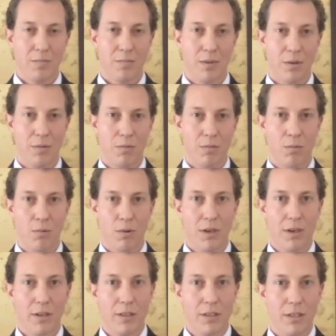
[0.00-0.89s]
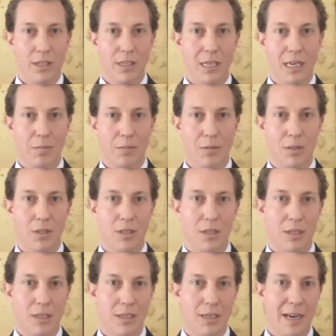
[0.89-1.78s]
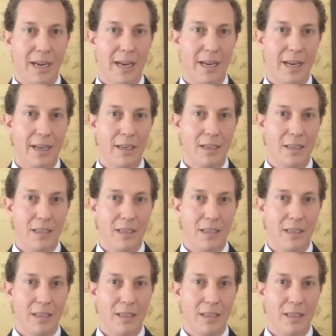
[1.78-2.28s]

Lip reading: But what are the steps today